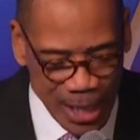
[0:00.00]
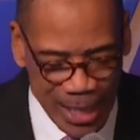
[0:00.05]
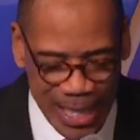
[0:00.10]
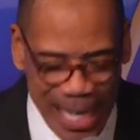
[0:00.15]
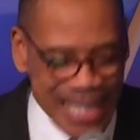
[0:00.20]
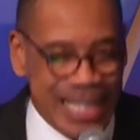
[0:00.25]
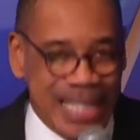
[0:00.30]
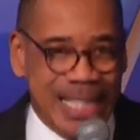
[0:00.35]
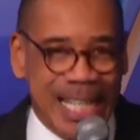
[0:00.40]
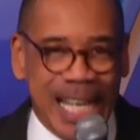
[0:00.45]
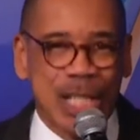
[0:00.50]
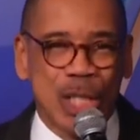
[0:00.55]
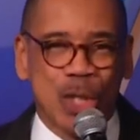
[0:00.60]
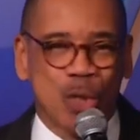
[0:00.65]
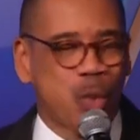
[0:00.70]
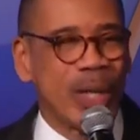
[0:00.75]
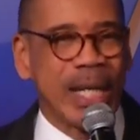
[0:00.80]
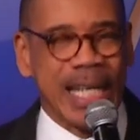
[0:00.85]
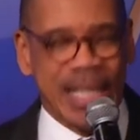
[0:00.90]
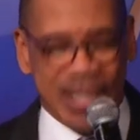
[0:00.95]
Less than
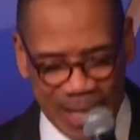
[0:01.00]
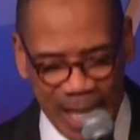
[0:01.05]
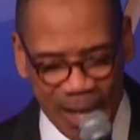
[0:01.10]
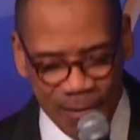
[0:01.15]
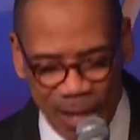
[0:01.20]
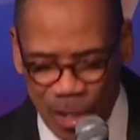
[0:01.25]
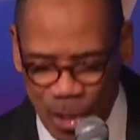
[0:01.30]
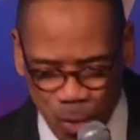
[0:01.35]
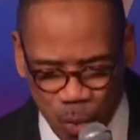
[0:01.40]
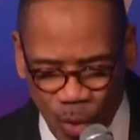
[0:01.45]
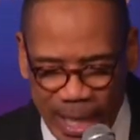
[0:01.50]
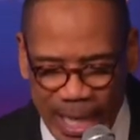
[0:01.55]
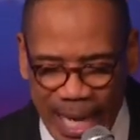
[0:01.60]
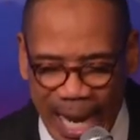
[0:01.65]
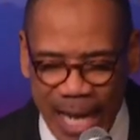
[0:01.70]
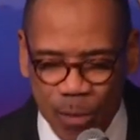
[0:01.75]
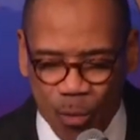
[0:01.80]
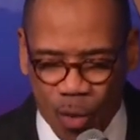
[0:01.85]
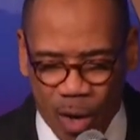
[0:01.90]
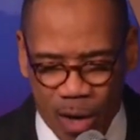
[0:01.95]
27,
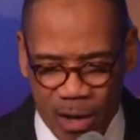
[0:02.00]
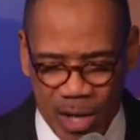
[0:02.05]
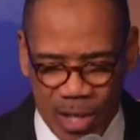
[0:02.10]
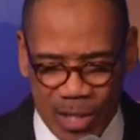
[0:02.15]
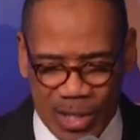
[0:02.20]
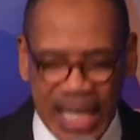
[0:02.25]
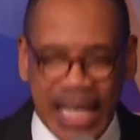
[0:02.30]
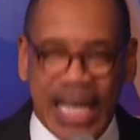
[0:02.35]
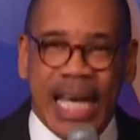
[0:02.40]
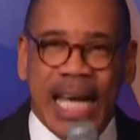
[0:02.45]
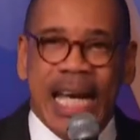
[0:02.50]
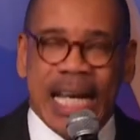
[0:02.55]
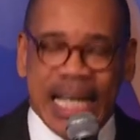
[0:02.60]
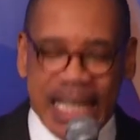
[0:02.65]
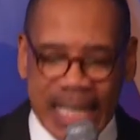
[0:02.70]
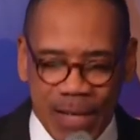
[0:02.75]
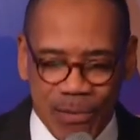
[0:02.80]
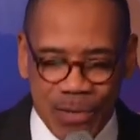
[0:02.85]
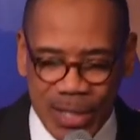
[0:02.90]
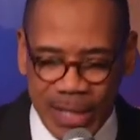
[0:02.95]
28 words. He
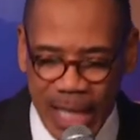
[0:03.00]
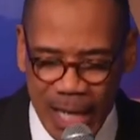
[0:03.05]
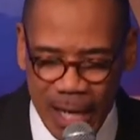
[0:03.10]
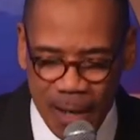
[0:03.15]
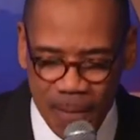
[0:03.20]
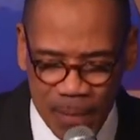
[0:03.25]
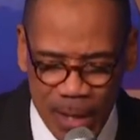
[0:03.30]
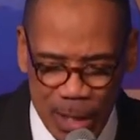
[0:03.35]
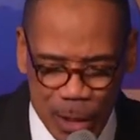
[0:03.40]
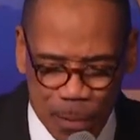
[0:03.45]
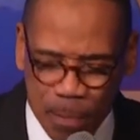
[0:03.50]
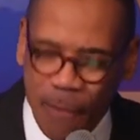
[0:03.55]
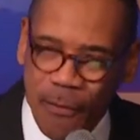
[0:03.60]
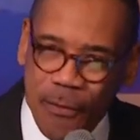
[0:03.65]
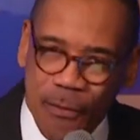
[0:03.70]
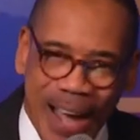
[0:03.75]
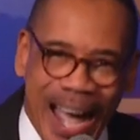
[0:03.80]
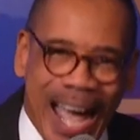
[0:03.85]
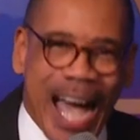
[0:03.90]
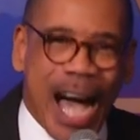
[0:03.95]
gives them this
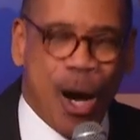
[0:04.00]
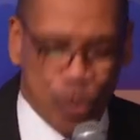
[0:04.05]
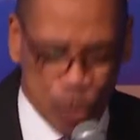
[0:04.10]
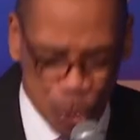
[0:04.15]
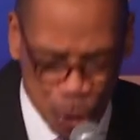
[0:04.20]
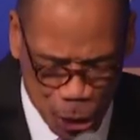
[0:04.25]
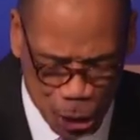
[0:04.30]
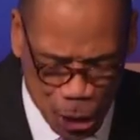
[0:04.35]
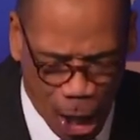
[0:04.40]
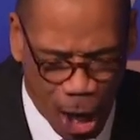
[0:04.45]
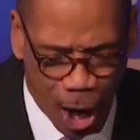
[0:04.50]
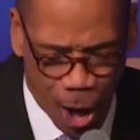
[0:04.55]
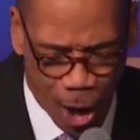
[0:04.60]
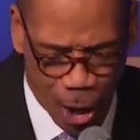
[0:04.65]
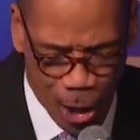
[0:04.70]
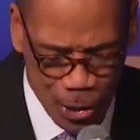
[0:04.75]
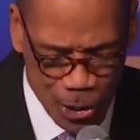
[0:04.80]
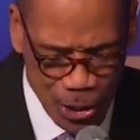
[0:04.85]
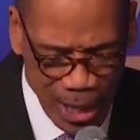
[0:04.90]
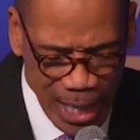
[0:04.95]
profound
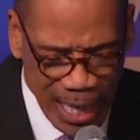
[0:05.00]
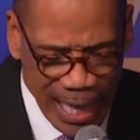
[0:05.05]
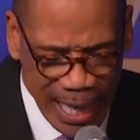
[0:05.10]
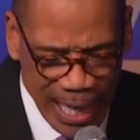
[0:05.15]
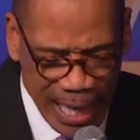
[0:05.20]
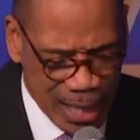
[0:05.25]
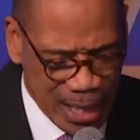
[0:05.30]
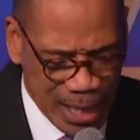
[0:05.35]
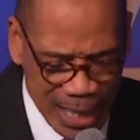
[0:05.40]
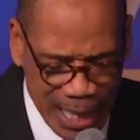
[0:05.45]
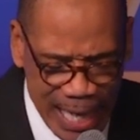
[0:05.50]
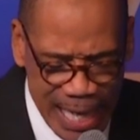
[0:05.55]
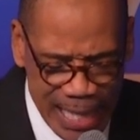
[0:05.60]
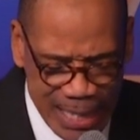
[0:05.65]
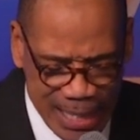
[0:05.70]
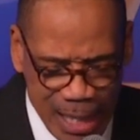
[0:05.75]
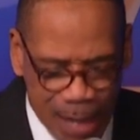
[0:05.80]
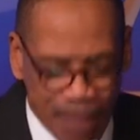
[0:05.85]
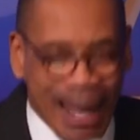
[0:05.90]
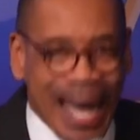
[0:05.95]
charge. He
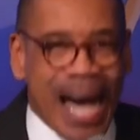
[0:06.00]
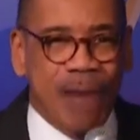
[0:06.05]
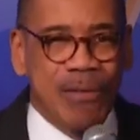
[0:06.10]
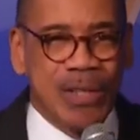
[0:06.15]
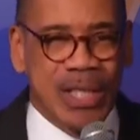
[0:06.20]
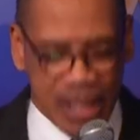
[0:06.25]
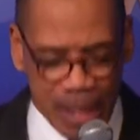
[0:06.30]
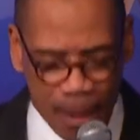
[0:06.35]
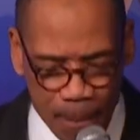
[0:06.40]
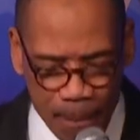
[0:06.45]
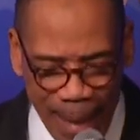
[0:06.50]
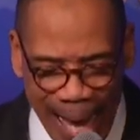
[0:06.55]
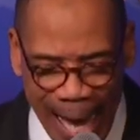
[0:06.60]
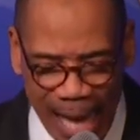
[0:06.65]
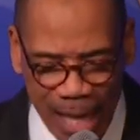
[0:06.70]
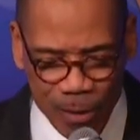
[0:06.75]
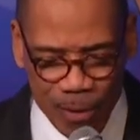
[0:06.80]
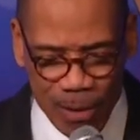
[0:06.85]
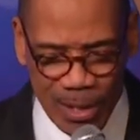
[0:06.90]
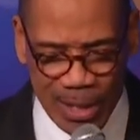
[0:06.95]
leads them out to the
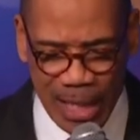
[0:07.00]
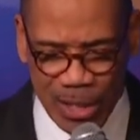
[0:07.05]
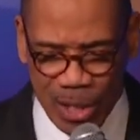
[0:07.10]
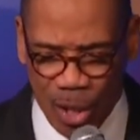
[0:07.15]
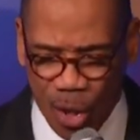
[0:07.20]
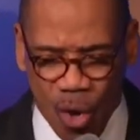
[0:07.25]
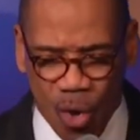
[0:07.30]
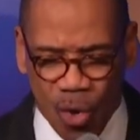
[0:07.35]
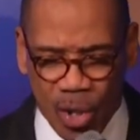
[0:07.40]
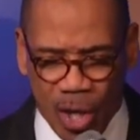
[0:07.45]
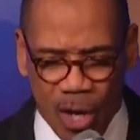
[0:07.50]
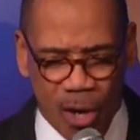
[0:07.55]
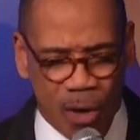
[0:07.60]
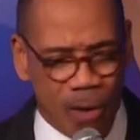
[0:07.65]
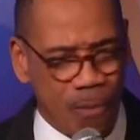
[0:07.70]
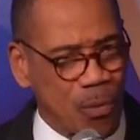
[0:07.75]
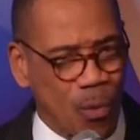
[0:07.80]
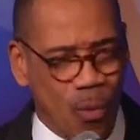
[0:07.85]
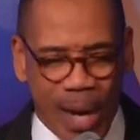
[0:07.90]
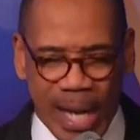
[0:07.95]
battle and says, hold
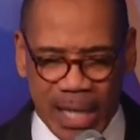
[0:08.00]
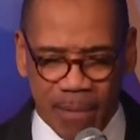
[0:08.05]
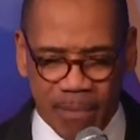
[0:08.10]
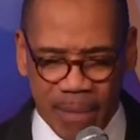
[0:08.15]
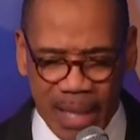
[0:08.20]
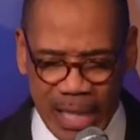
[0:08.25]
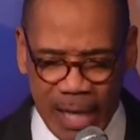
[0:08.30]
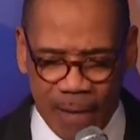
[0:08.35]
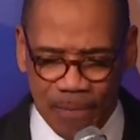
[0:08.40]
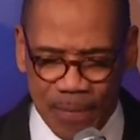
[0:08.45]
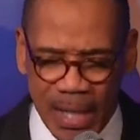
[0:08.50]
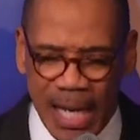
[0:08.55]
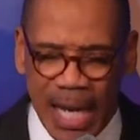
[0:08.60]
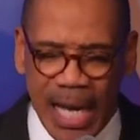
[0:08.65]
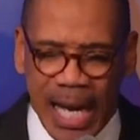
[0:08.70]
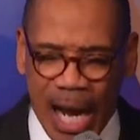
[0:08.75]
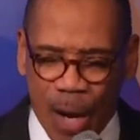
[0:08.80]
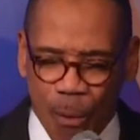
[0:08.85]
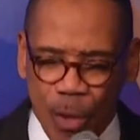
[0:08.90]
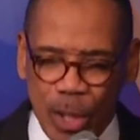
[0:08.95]
on, wait a minute.
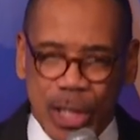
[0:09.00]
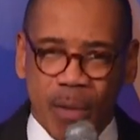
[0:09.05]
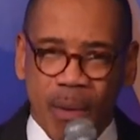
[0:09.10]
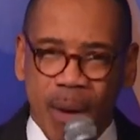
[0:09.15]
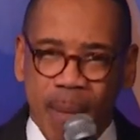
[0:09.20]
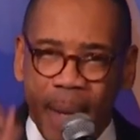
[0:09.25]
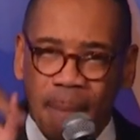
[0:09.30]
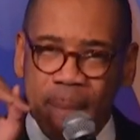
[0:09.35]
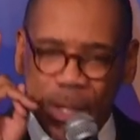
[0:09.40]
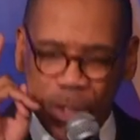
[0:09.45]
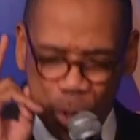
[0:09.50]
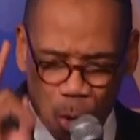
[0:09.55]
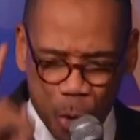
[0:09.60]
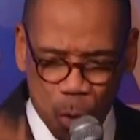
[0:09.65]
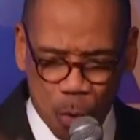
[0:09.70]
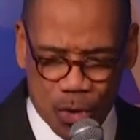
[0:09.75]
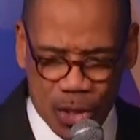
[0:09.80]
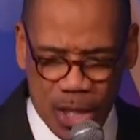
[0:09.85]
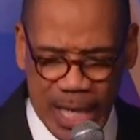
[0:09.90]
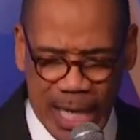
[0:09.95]
I want you to remember
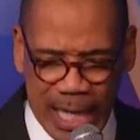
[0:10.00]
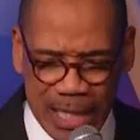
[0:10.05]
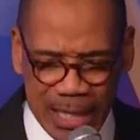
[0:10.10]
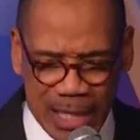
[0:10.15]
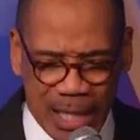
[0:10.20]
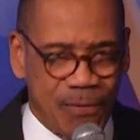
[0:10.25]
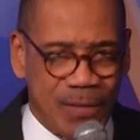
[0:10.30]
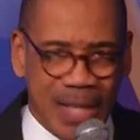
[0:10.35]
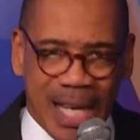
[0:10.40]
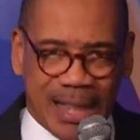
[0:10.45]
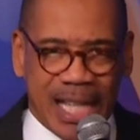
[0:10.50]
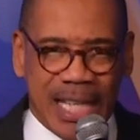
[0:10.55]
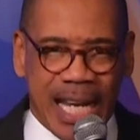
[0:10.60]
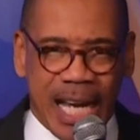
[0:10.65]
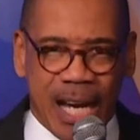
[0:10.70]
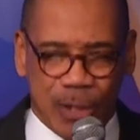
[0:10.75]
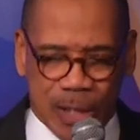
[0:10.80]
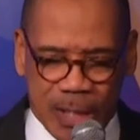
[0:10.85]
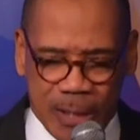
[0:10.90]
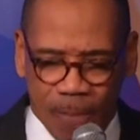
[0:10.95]
two things. If nothing
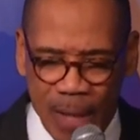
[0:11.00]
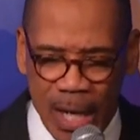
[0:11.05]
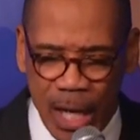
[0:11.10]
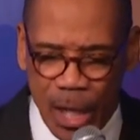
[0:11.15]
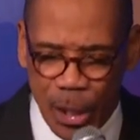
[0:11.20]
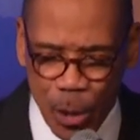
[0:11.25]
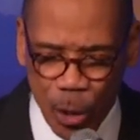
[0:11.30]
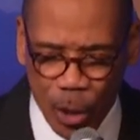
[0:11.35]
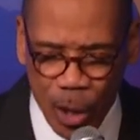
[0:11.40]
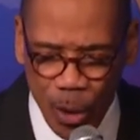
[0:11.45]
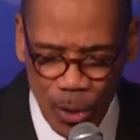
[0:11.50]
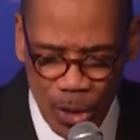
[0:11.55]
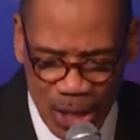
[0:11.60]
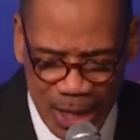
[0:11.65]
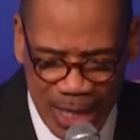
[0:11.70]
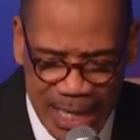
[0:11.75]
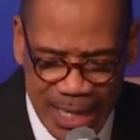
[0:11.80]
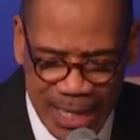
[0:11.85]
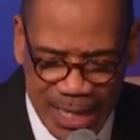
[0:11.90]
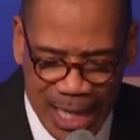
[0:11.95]
else, you're going to
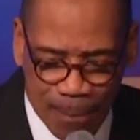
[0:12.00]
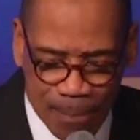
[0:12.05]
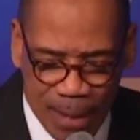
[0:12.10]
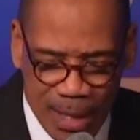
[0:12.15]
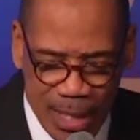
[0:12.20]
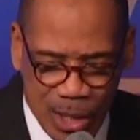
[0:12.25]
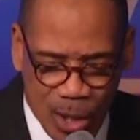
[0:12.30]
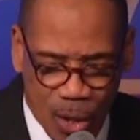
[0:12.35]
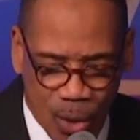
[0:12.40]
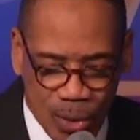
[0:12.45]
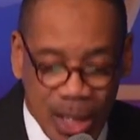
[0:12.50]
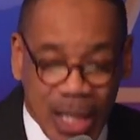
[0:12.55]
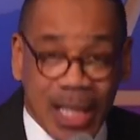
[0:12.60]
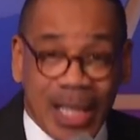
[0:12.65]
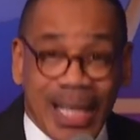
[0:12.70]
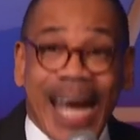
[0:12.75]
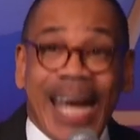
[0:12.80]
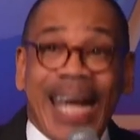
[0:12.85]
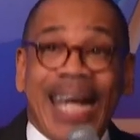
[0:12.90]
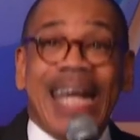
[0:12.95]
see something that's going to
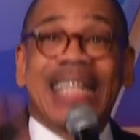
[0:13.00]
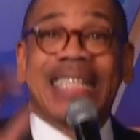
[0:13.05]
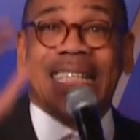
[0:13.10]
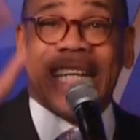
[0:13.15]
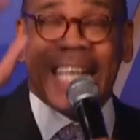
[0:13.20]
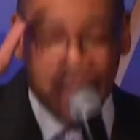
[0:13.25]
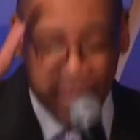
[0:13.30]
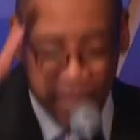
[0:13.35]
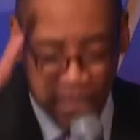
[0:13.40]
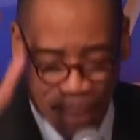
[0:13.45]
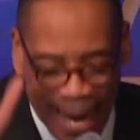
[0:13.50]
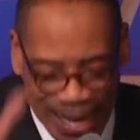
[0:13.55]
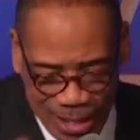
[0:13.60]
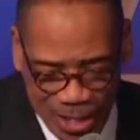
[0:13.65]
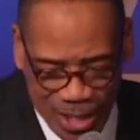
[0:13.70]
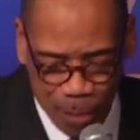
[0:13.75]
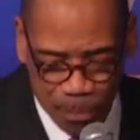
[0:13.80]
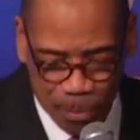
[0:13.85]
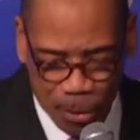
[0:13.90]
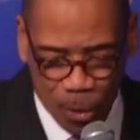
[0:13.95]
look like it's
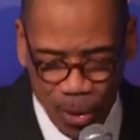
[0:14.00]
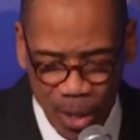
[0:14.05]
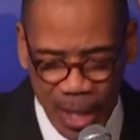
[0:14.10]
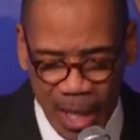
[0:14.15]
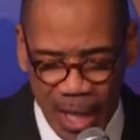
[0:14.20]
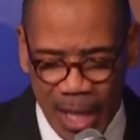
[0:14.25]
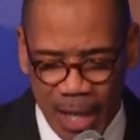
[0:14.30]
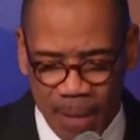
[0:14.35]
impossible.